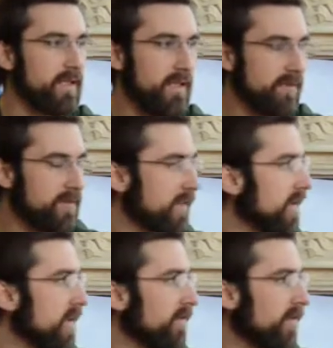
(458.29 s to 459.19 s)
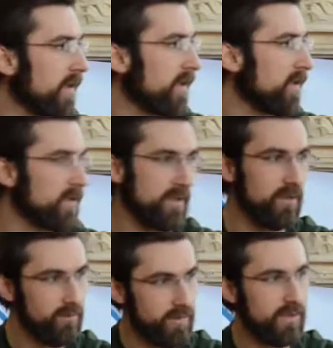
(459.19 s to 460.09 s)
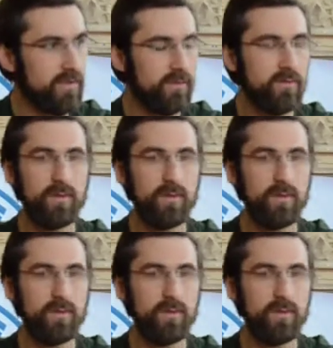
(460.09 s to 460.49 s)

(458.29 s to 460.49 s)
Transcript: DFD and NFN auxiliary student,